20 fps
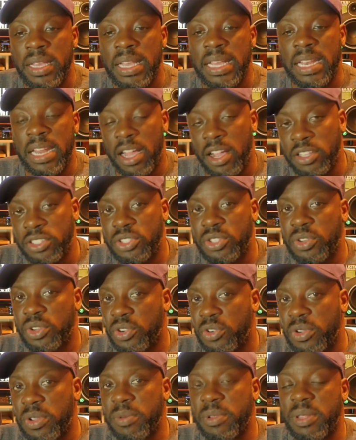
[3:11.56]
And I also
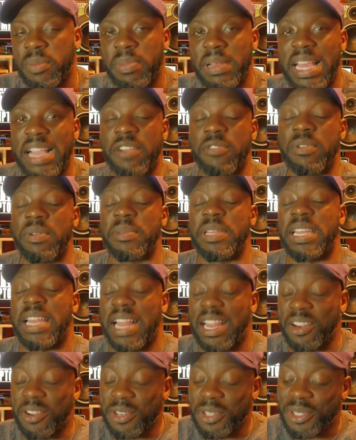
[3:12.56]
agree with the black women, and
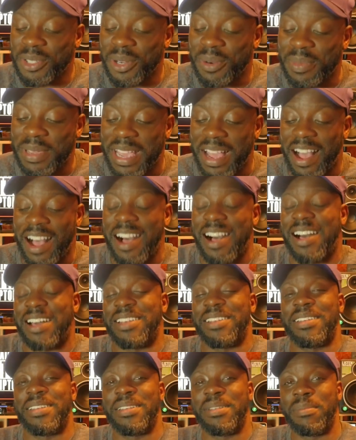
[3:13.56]
I know this is going to be
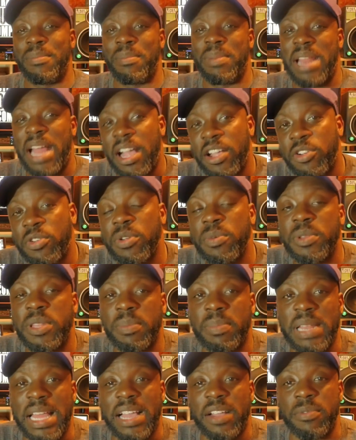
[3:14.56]
odd, but I agree with
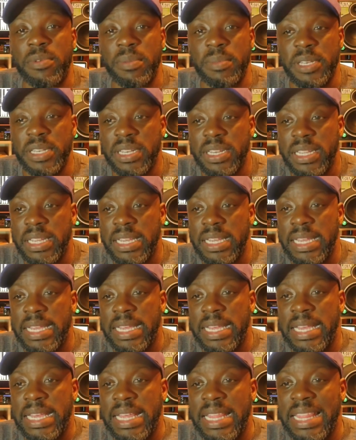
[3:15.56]
the black women
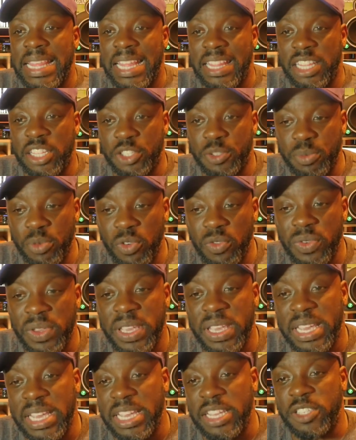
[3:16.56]
that this
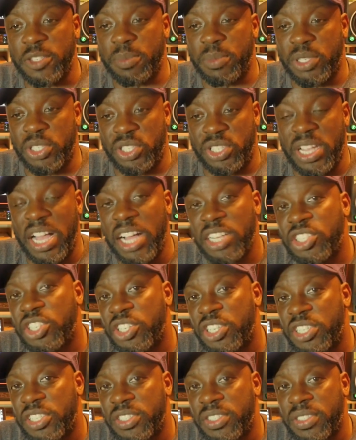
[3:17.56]
movie is
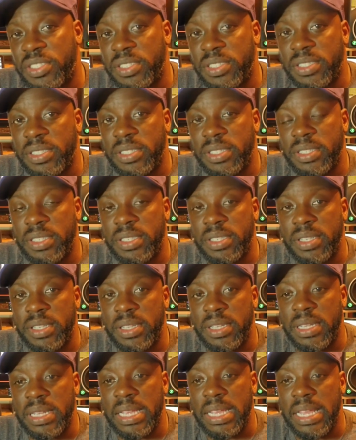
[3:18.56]
misogynist.
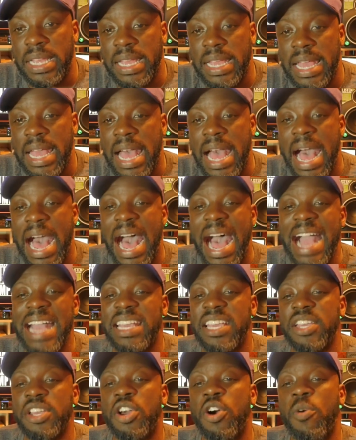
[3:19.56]
I
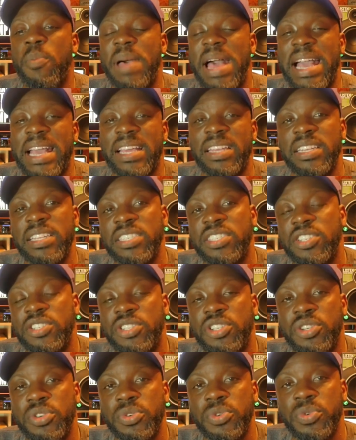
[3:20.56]
can go back and listen
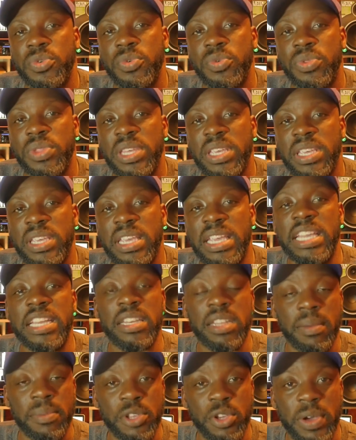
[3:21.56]
to the
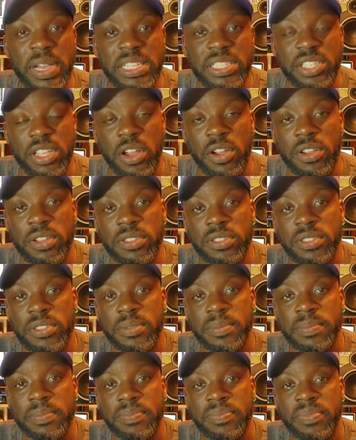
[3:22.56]
NWA songs.
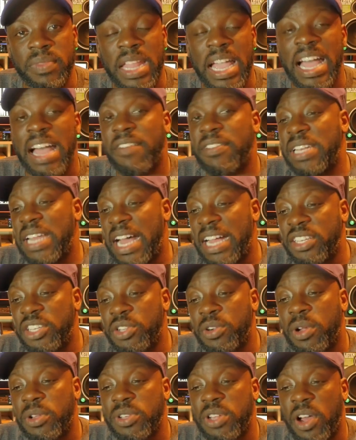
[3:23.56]
I have a
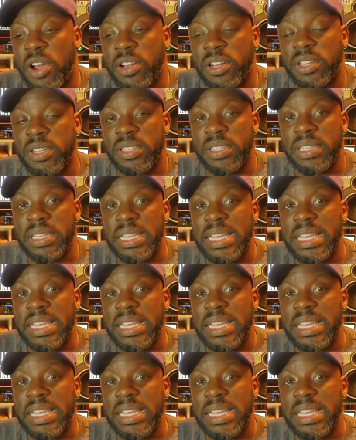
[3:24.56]
9-year-old daughter.